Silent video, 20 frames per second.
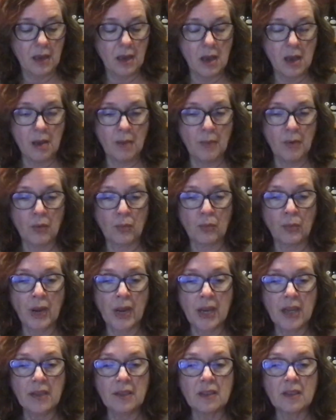um,
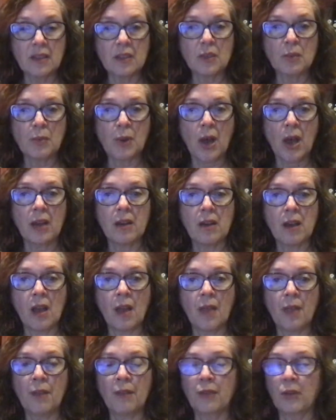raised spot
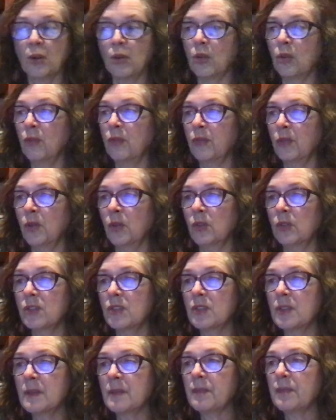on the vocal folds.